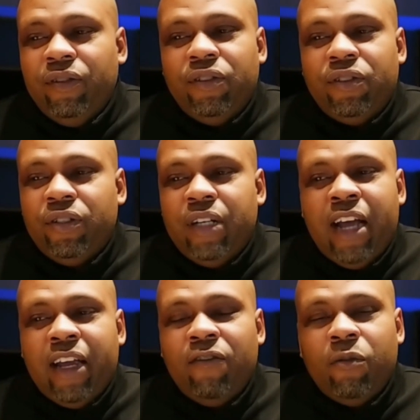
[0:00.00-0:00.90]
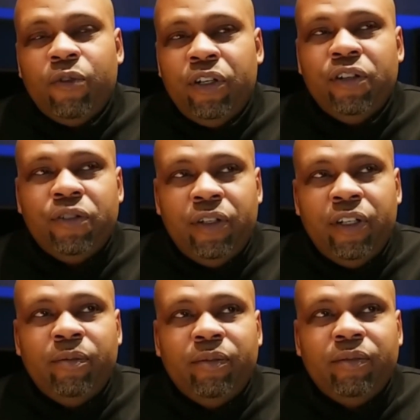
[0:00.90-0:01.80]
not give up on your
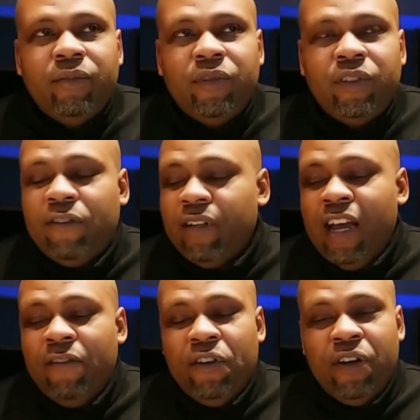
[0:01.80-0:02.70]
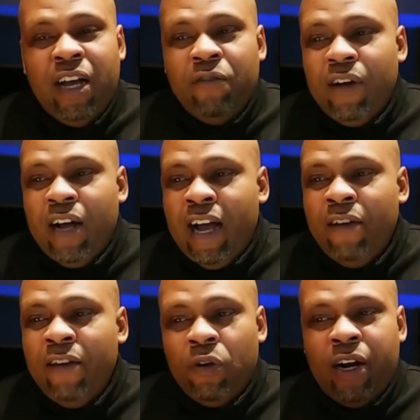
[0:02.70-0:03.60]
dream. Definitely have your 9-to-5
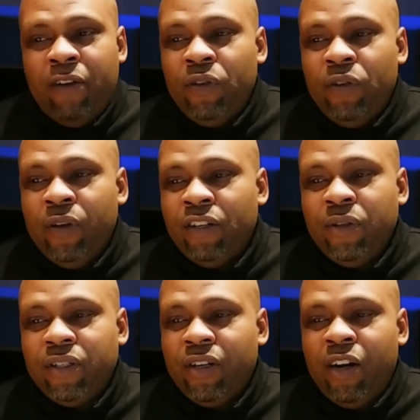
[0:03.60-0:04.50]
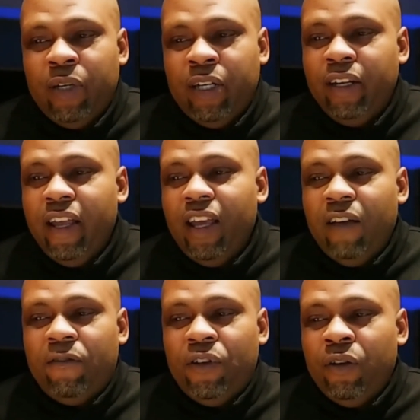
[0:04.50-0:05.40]
or whatever you got to do to start. But
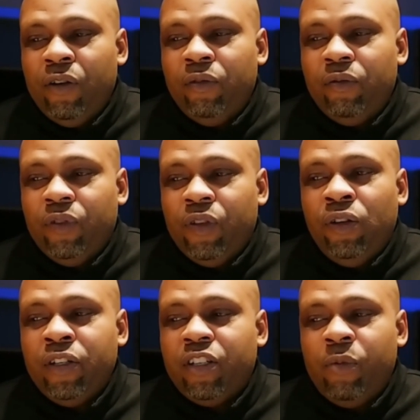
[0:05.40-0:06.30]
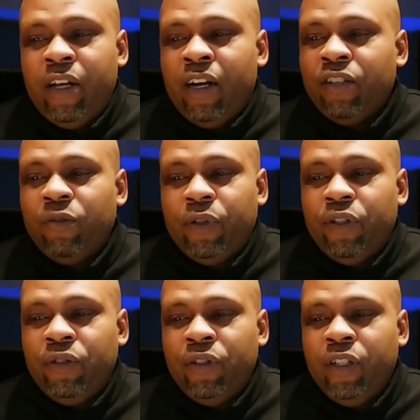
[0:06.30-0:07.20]
if your goal is to be an
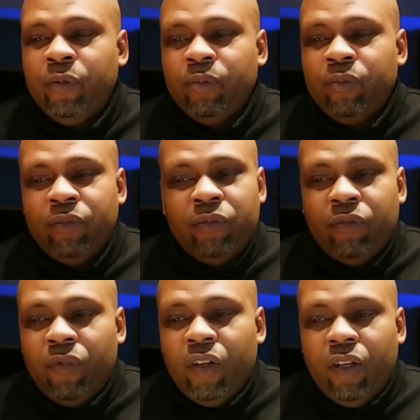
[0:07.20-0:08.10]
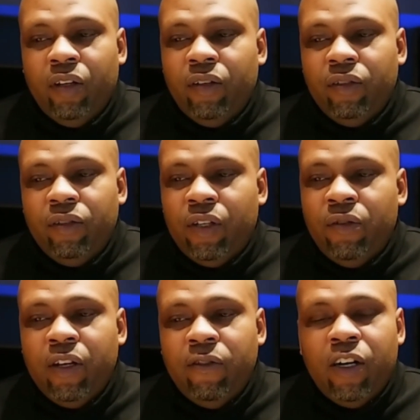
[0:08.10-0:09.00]
entrepreneur, don't
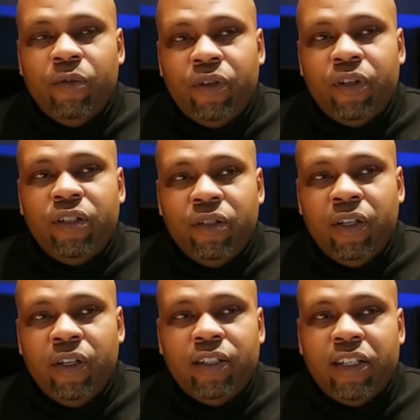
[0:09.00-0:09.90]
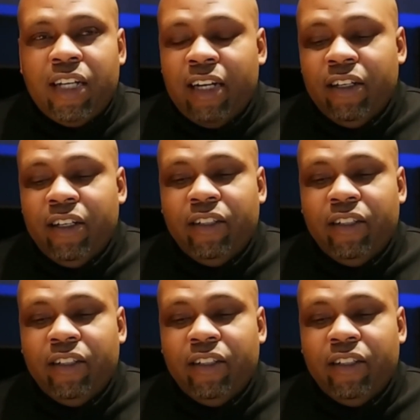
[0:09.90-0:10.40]
give up. You can do it because I did it.